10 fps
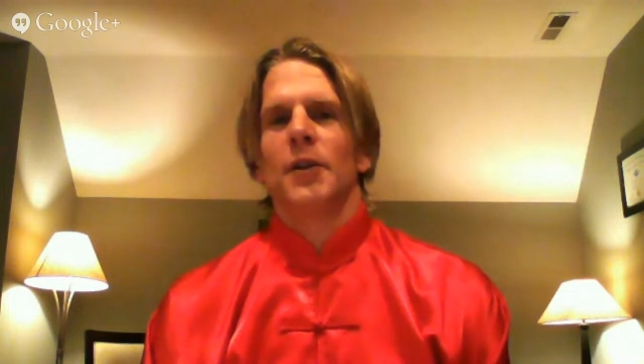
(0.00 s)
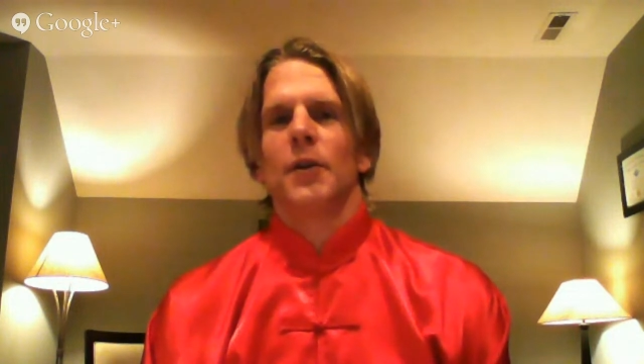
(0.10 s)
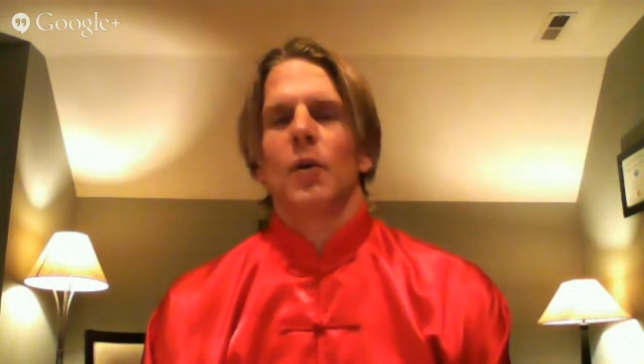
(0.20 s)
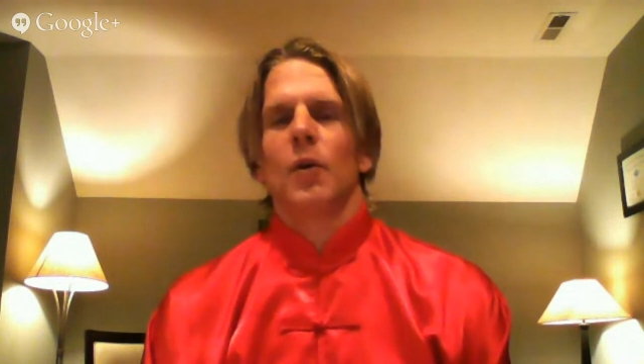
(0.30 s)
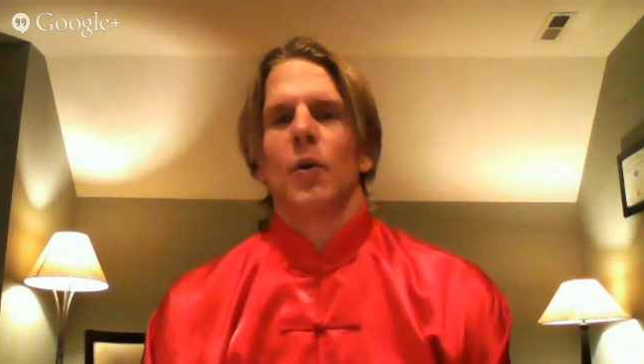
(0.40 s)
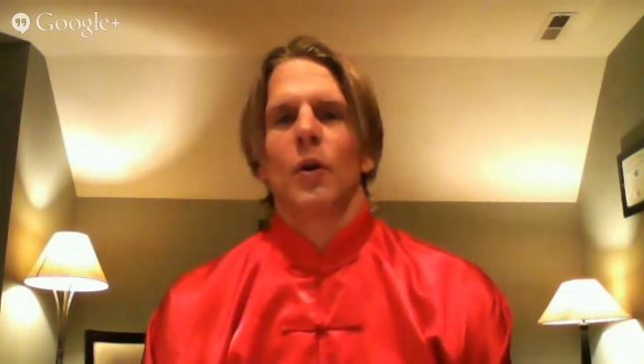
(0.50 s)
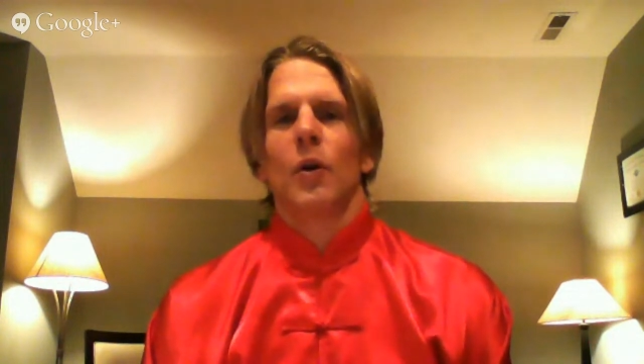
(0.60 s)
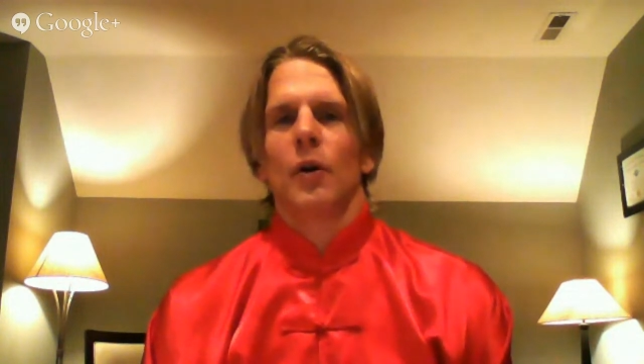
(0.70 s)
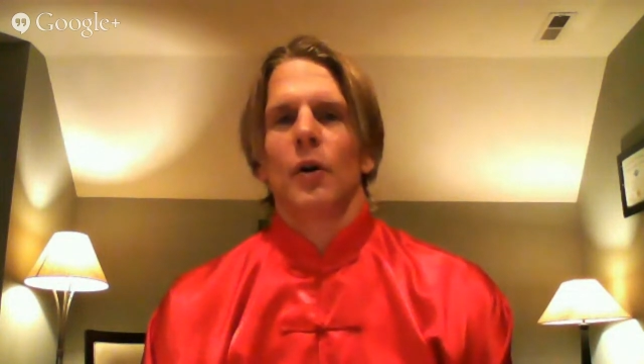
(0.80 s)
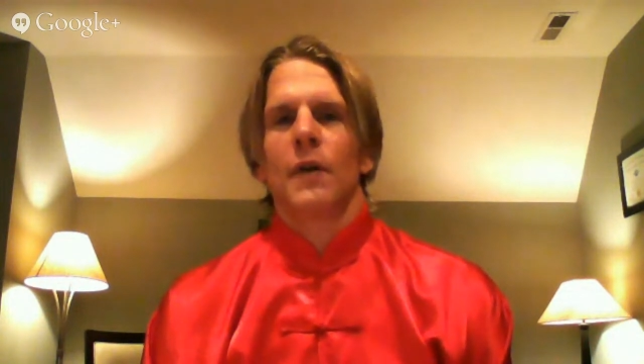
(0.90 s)
your old
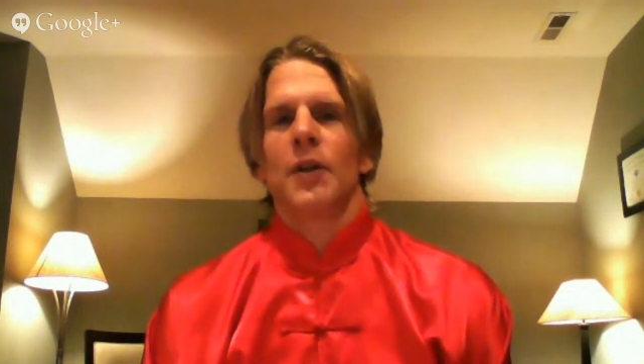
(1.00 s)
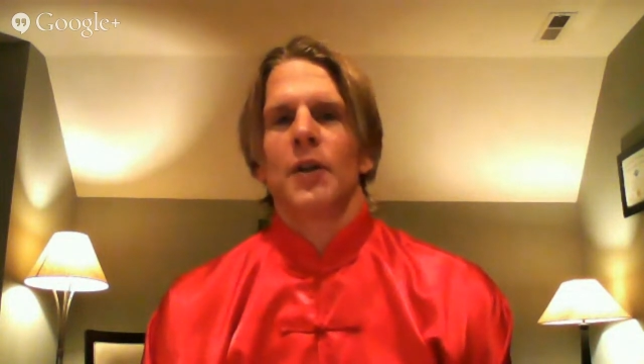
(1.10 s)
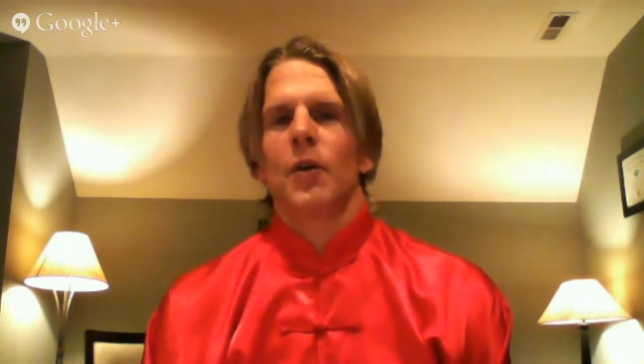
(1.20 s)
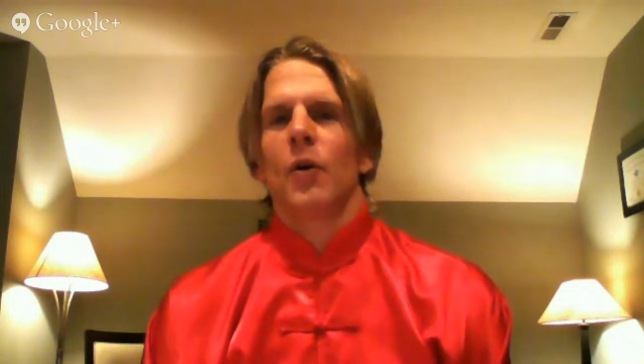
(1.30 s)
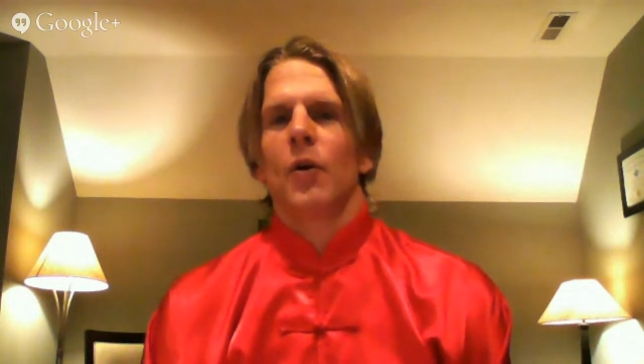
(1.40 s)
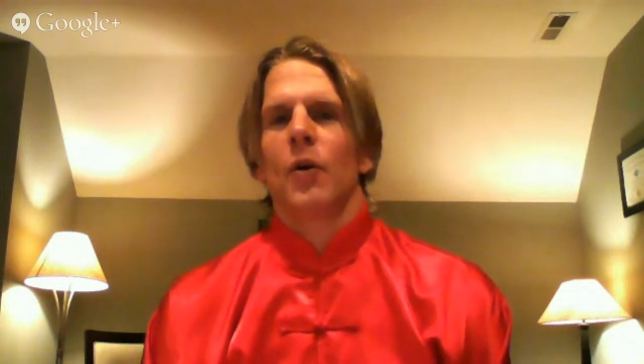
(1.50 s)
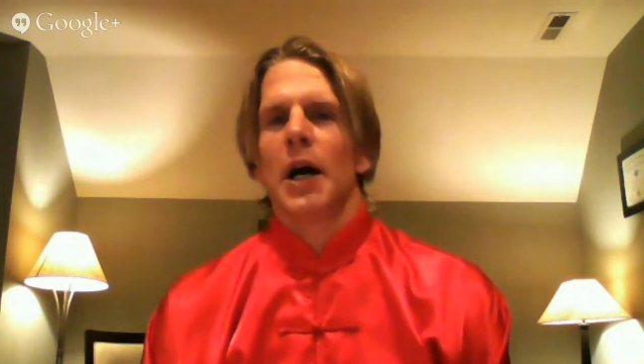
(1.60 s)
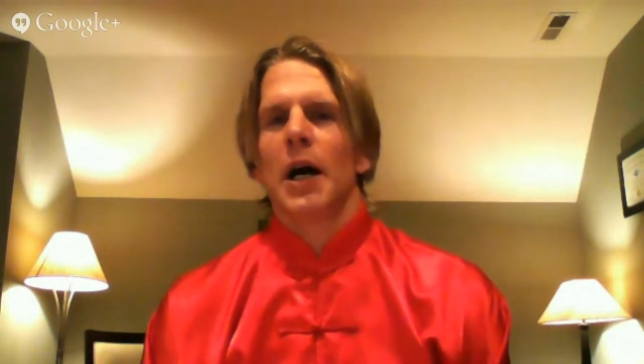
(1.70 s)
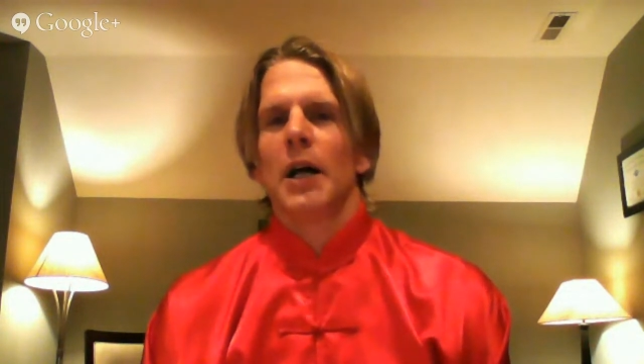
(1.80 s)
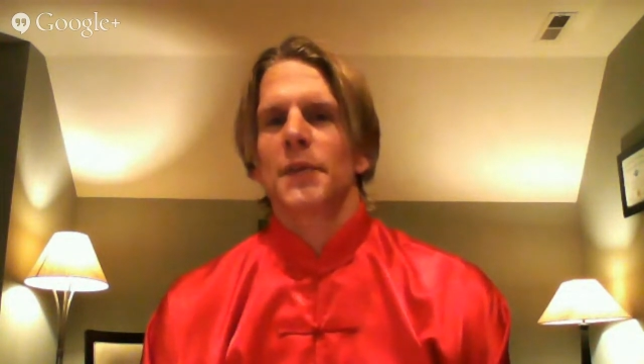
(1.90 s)
girlfriend, your
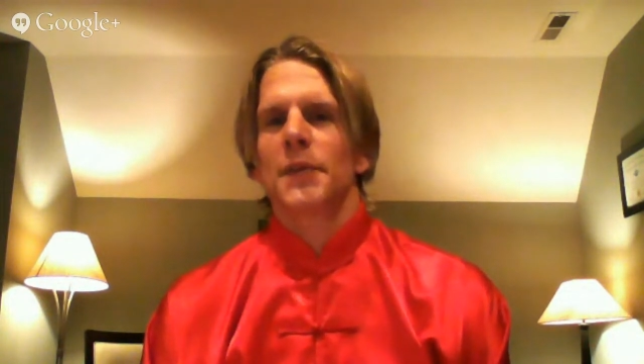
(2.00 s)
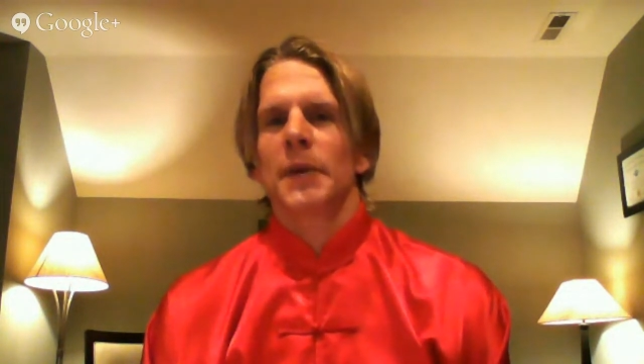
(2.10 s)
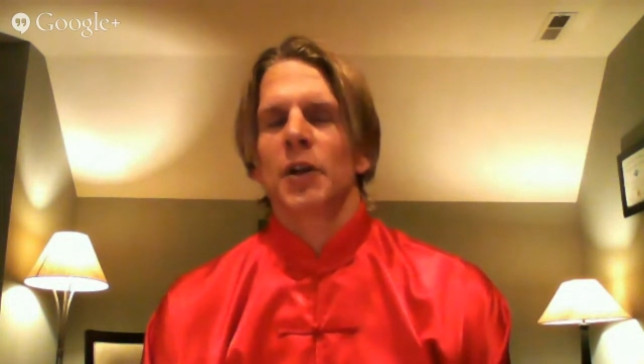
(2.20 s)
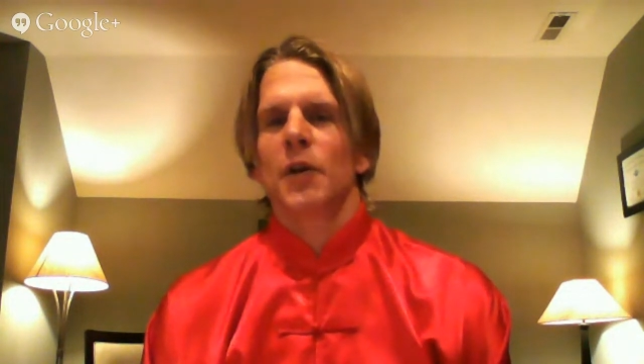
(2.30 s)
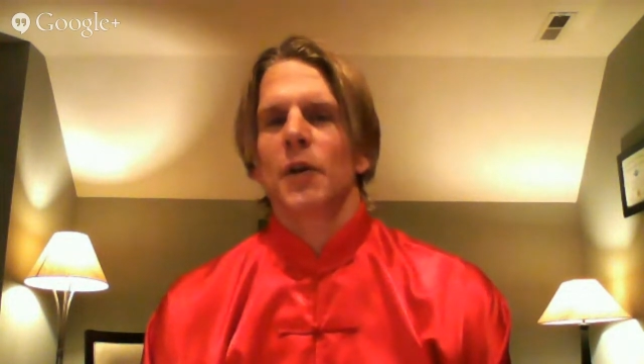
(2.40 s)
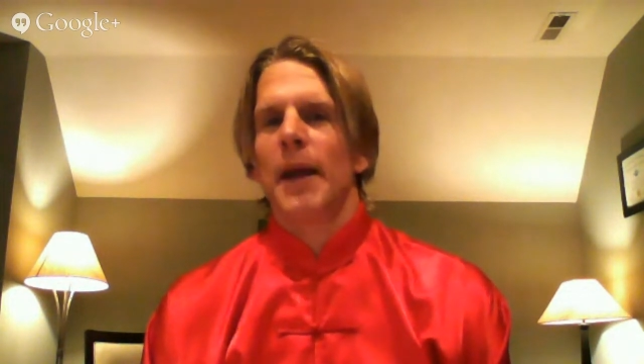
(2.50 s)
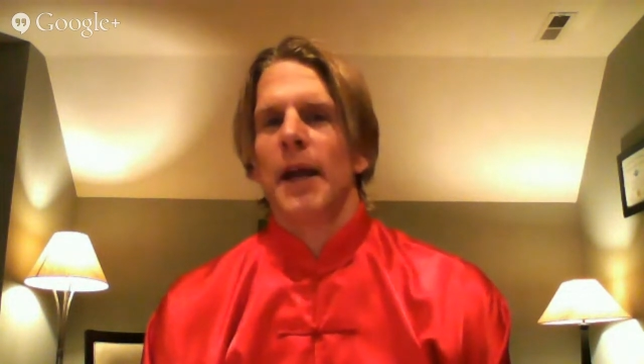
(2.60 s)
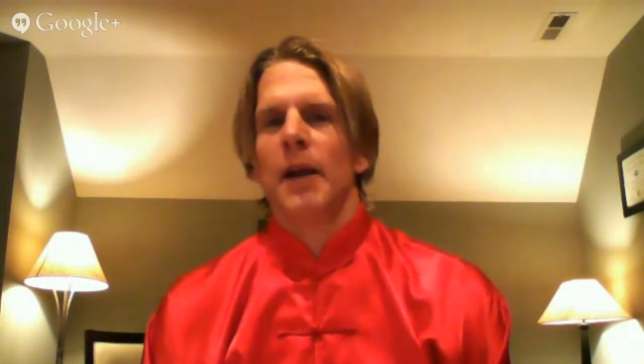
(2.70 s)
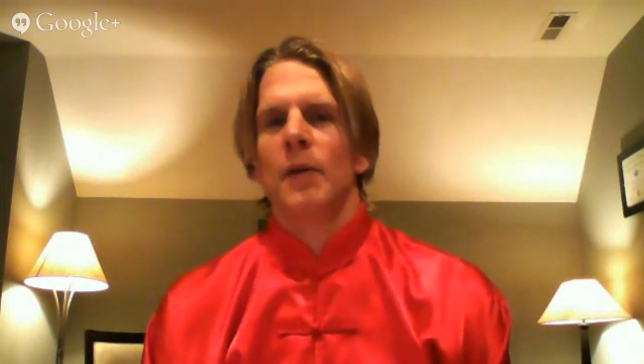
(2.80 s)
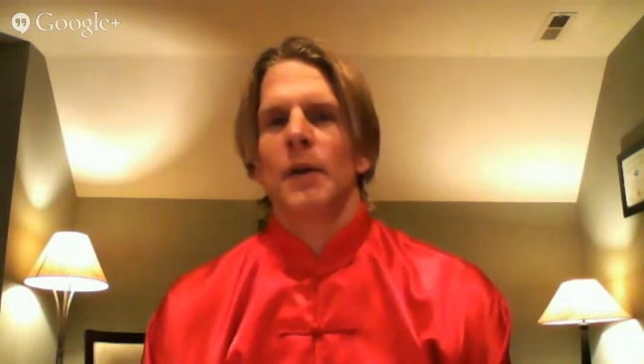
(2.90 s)
old husband, your
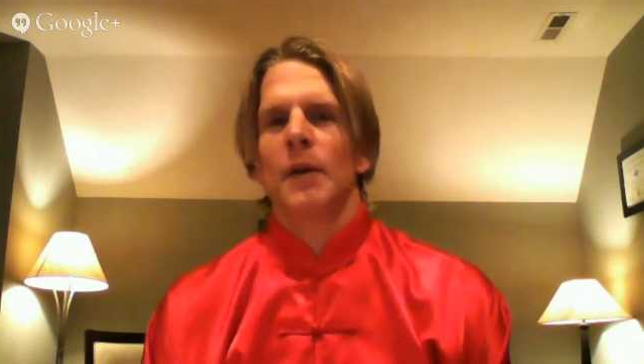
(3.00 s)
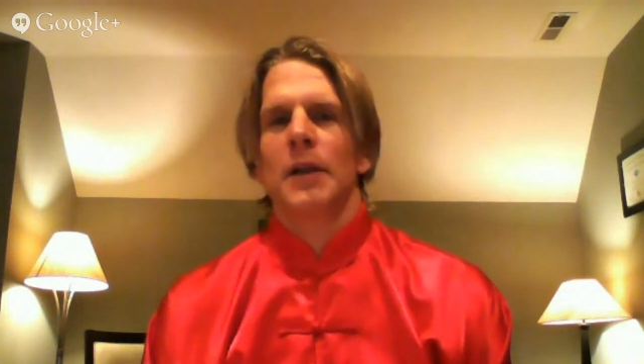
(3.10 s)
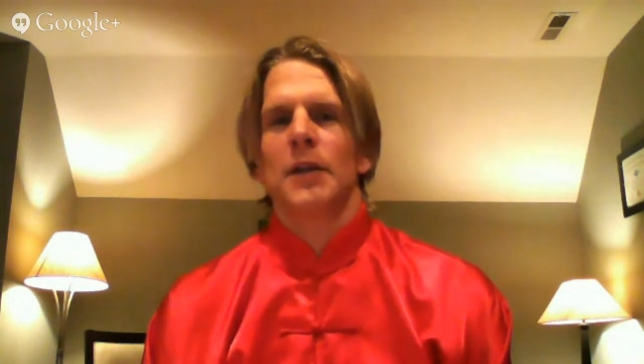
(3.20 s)
parents,